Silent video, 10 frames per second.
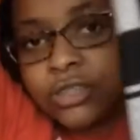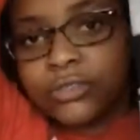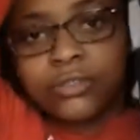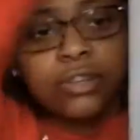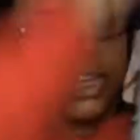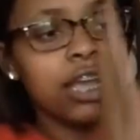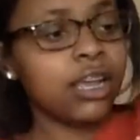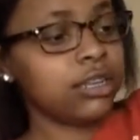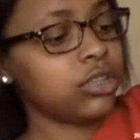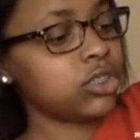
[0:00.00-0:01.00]
cute
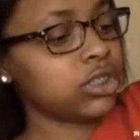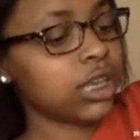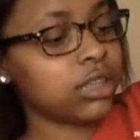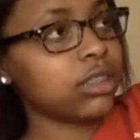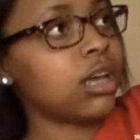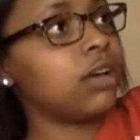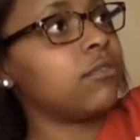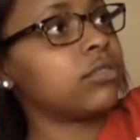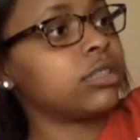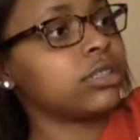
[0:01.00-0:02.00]
and they just say love
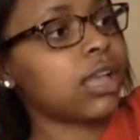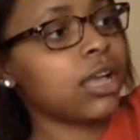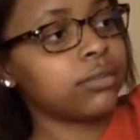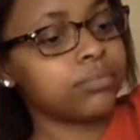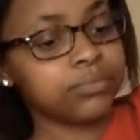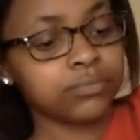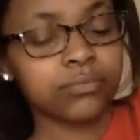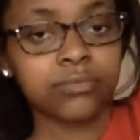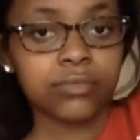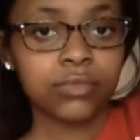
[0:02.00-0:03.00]
on the side.
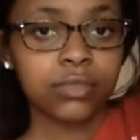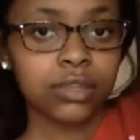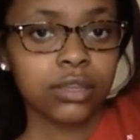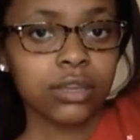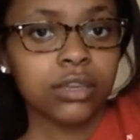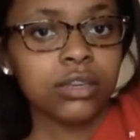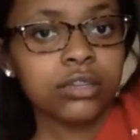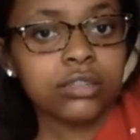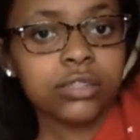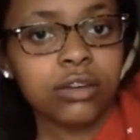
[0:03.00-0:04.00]

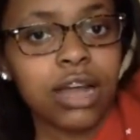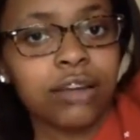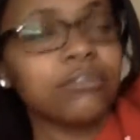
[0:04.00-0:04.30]
So I